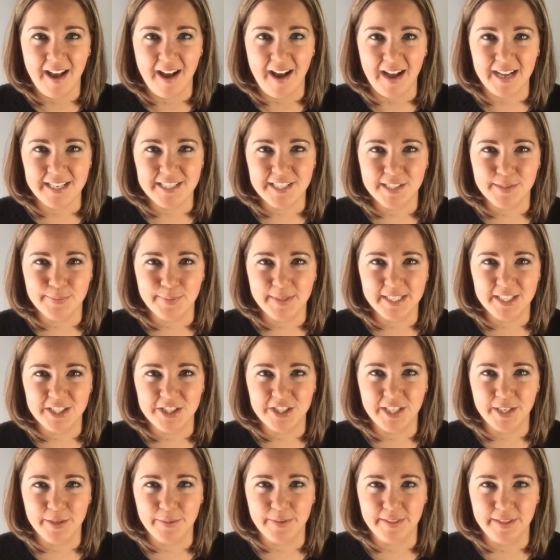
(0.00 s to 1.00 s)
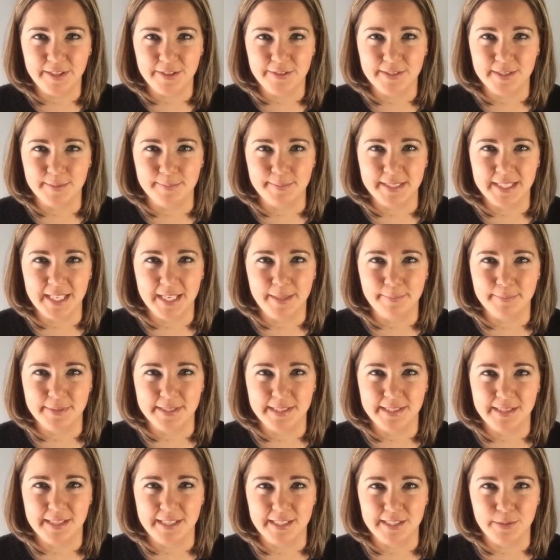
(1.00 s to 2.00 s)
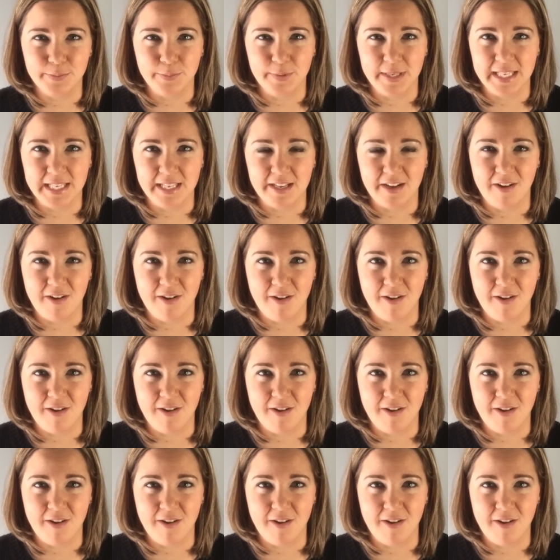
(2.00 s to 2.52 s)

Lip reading: I just want to share with you some tips this week